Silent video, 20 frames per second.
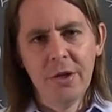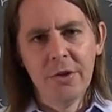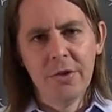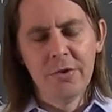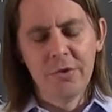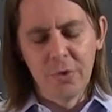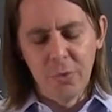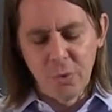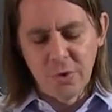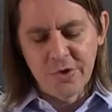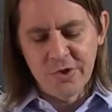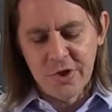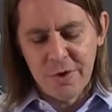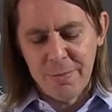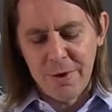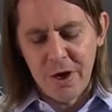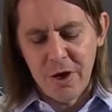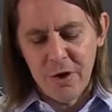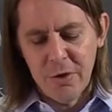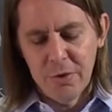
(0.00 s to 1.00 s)
So we're
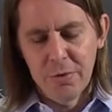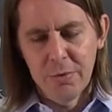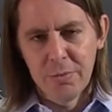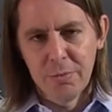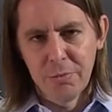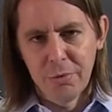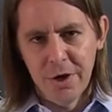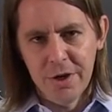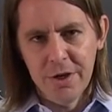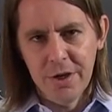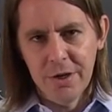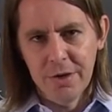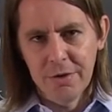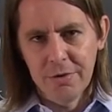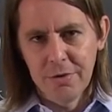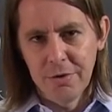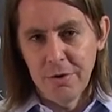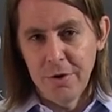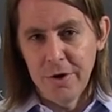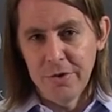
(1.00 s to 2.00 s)
somehow breaking
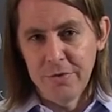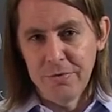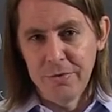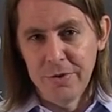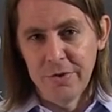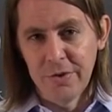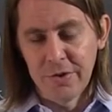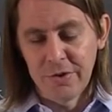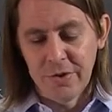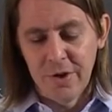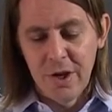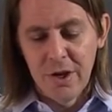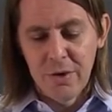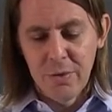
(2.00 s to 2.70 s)
the laws of physics.